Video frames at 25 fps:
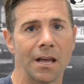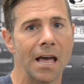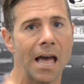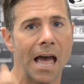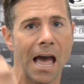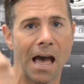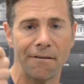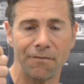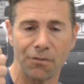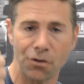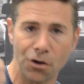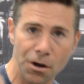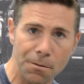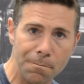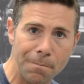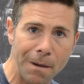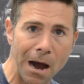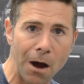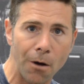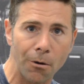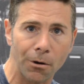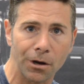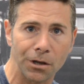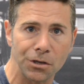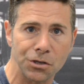have good
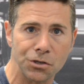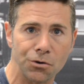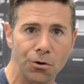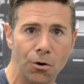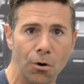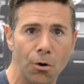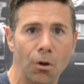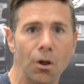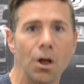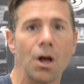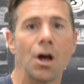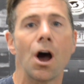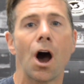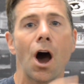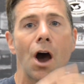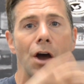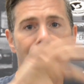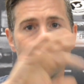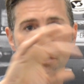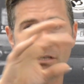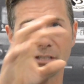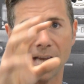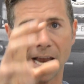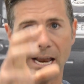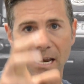power control,
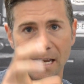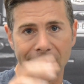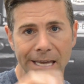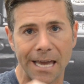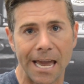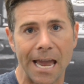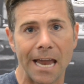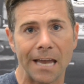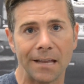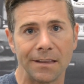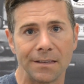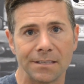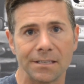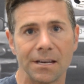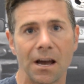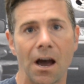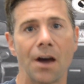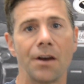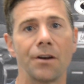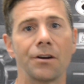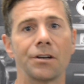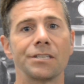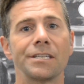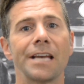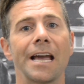understanding cadence,
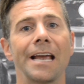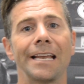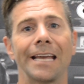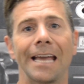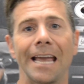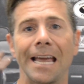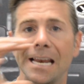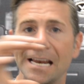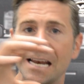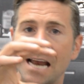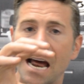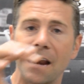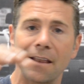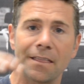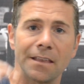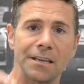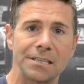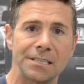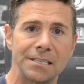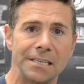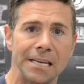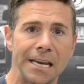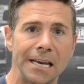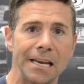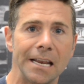understanding in and out of the
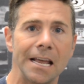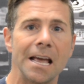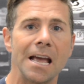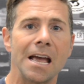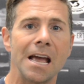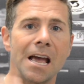seat.